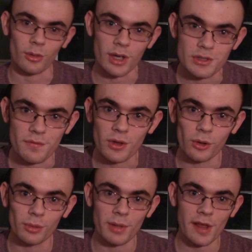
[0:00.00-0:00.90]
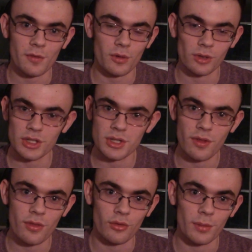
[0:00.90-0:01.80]
Age of the Golden Master, Legend
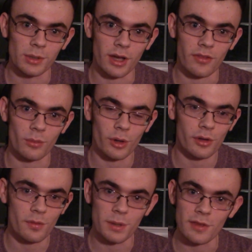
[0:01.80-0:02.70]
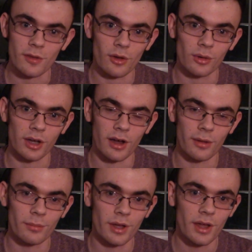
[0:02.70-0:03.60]
of the Creepy Guy in the Woods, Pizza No
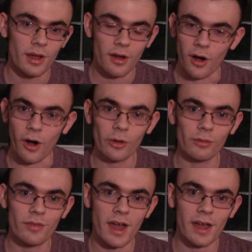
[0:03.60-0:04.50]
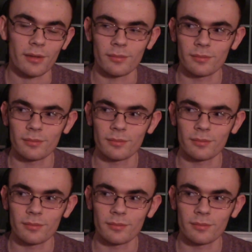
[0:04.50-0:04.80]
Com, all of that.